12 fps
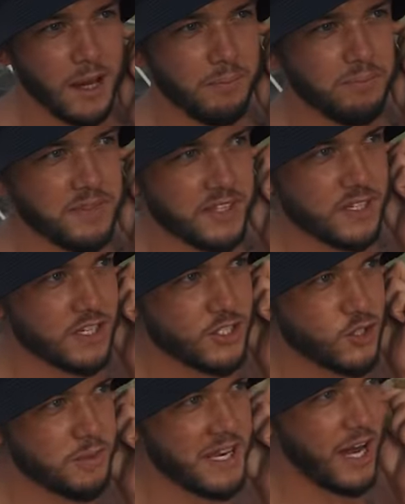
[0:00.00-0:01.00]
um,
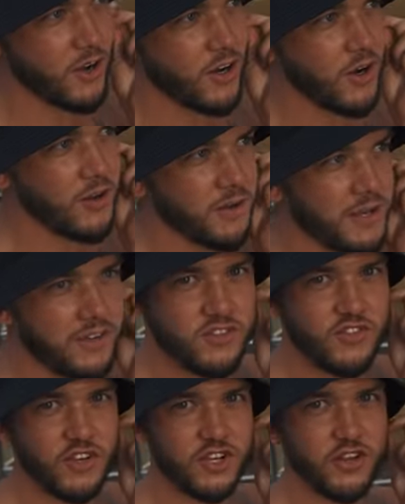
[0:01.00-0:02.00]
consuming alcohol in
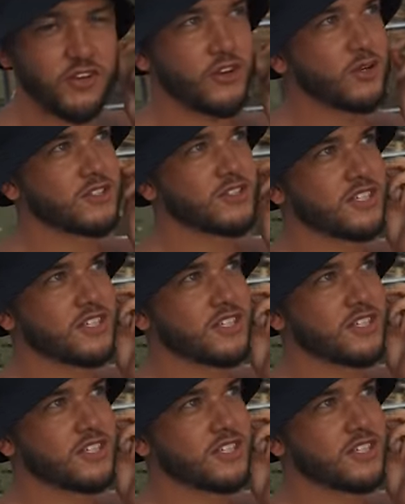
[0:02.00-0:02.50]
this video that you'll